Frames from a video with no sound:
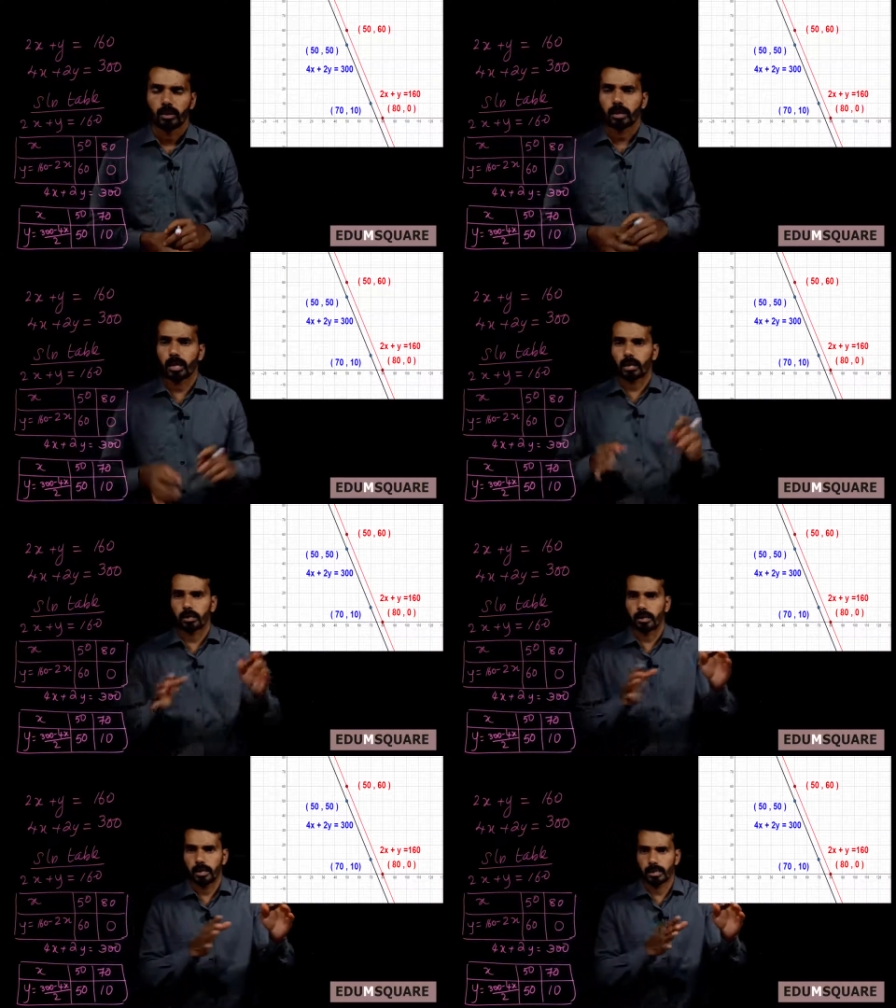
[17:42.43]

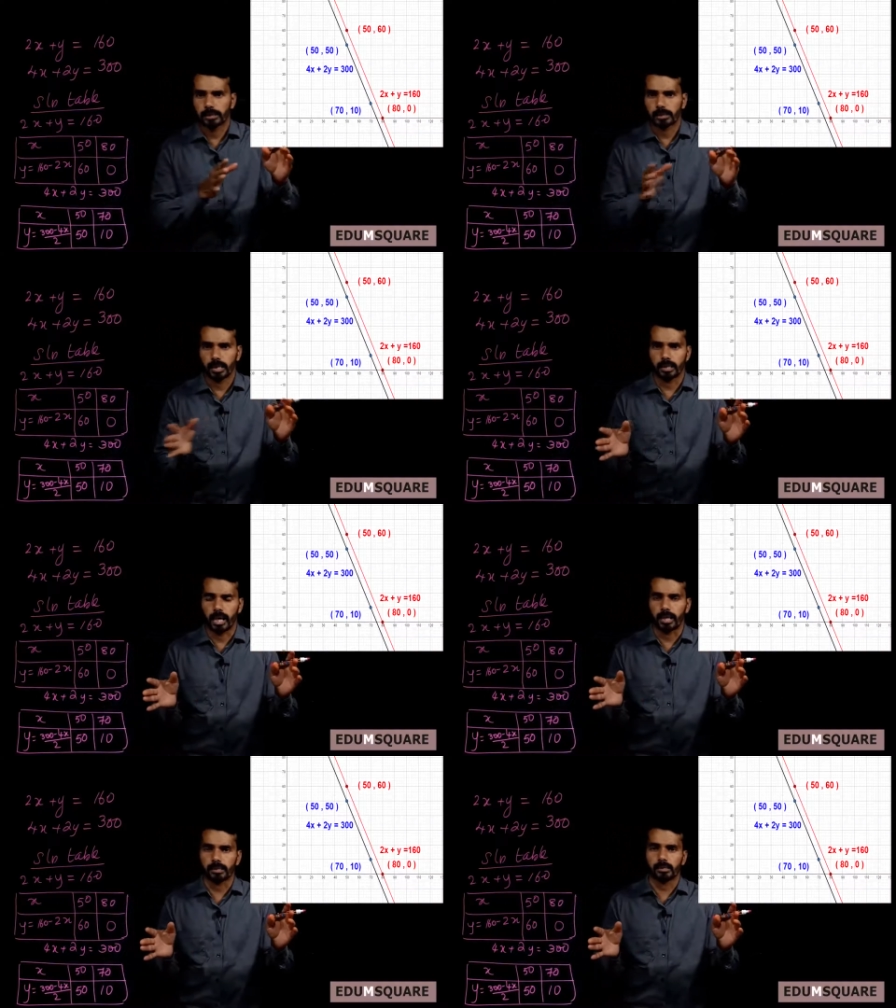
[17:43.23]
Here let's see
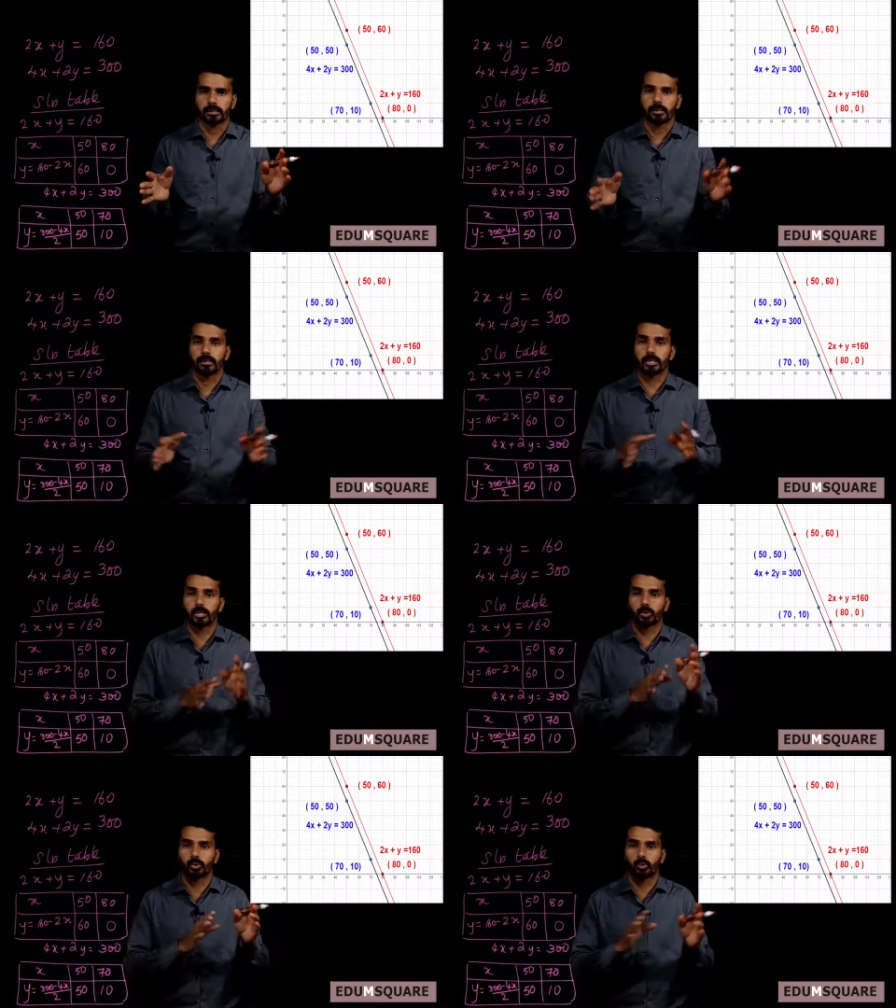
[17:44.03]
that
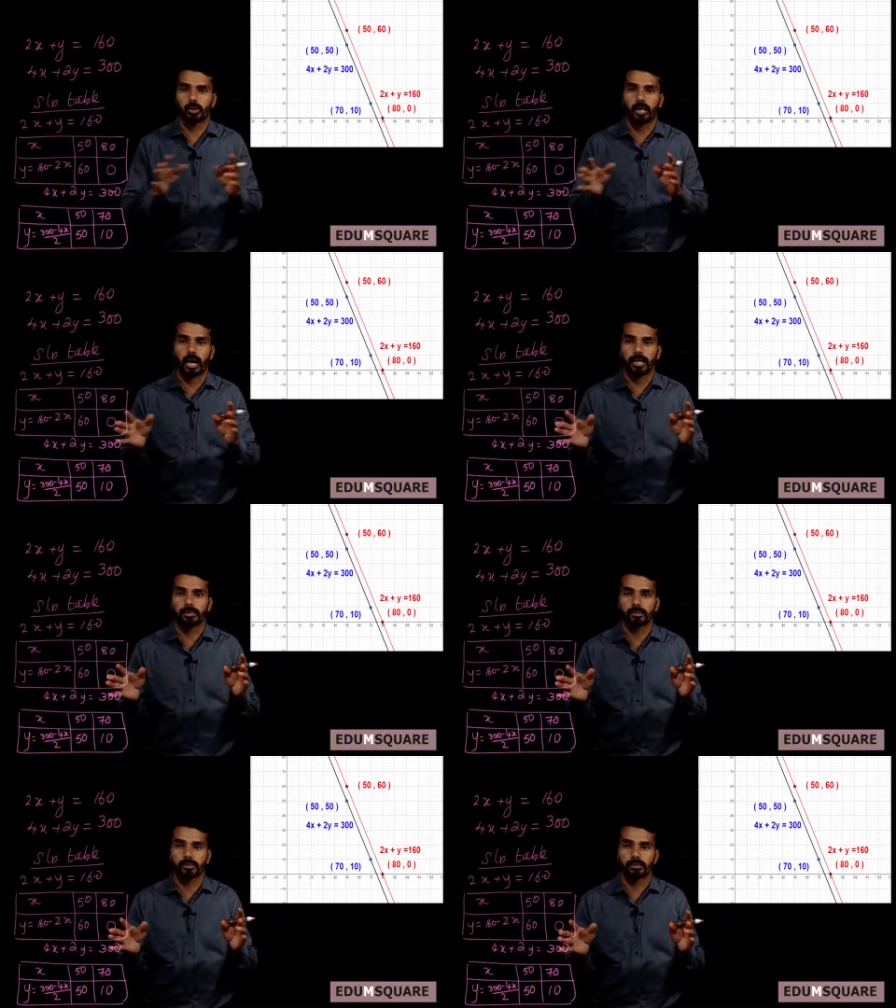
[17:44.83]
these two
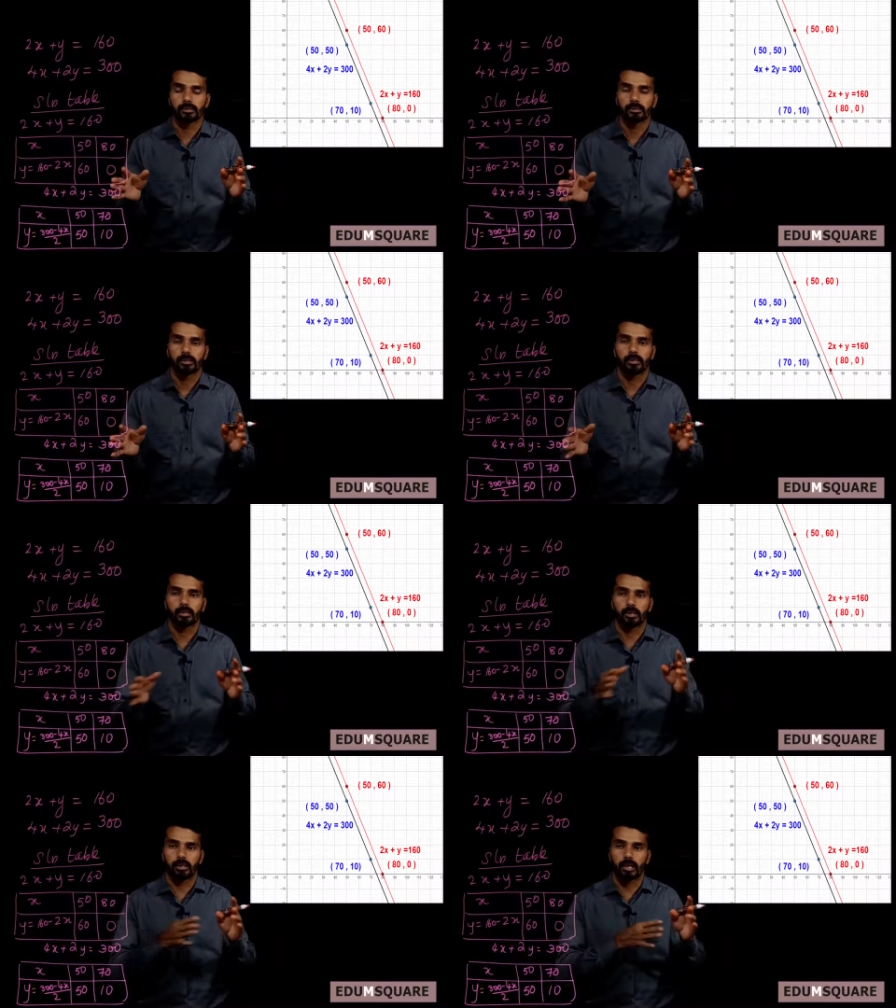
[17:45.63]
lines
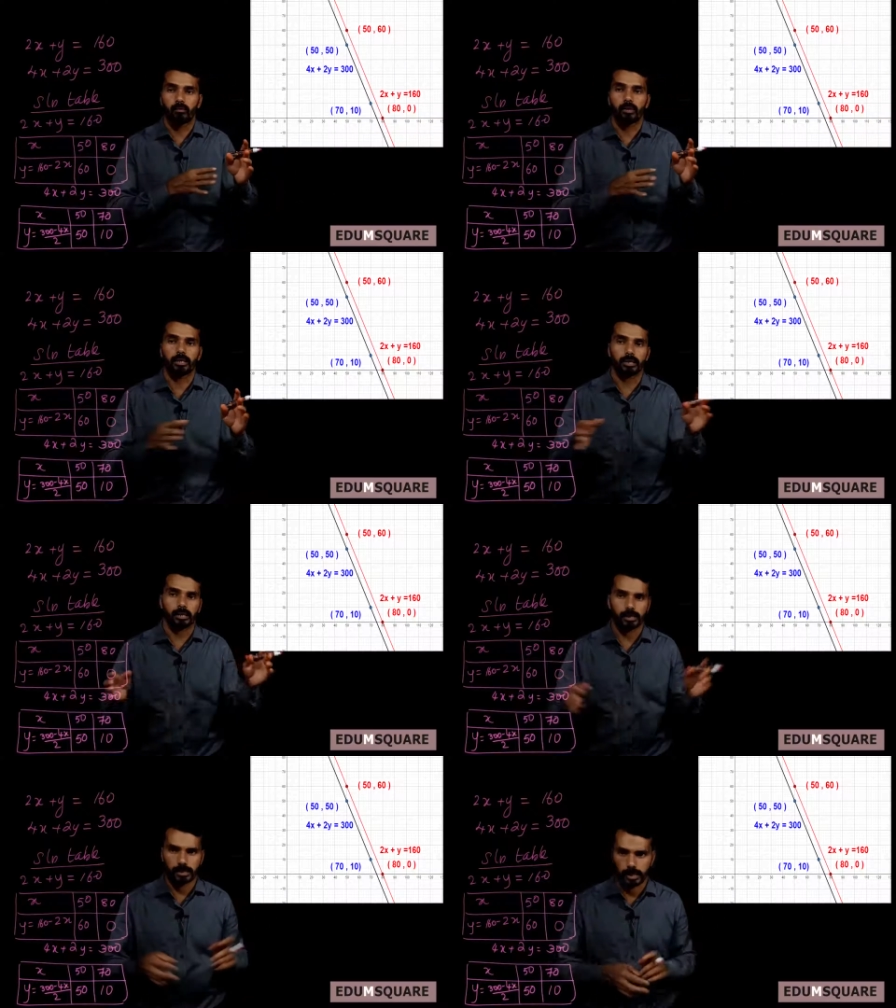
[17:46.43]
never
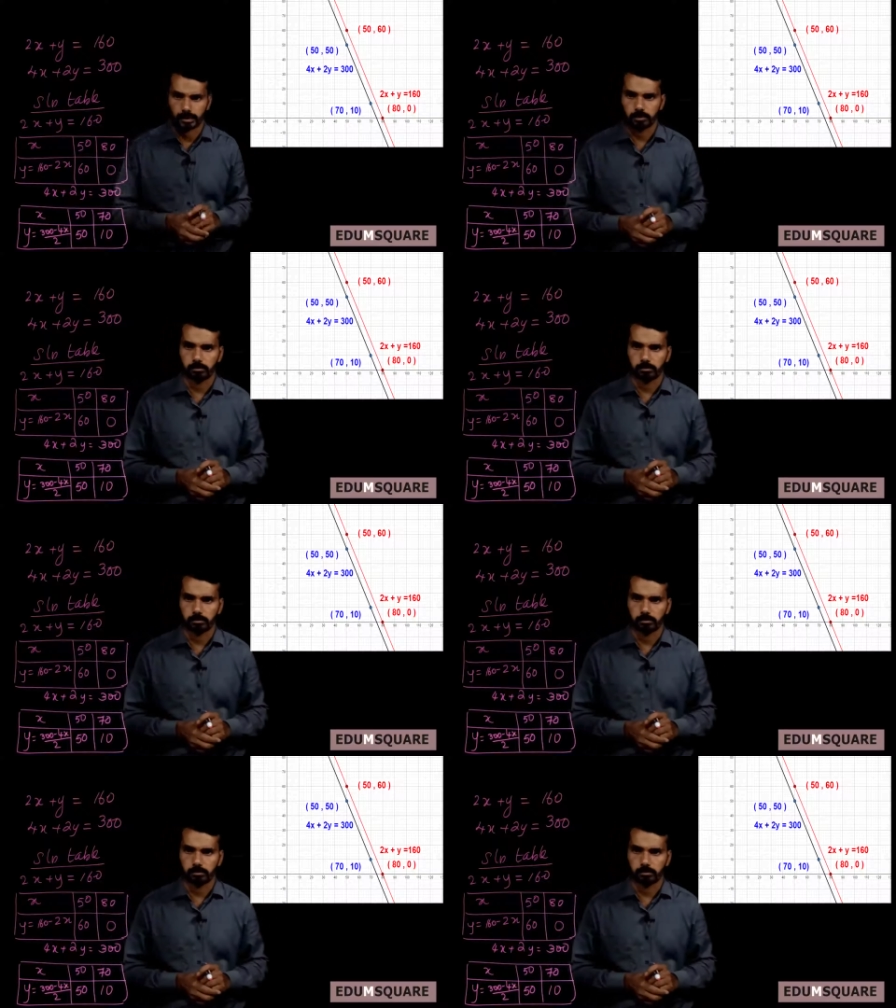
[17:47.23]
intersect,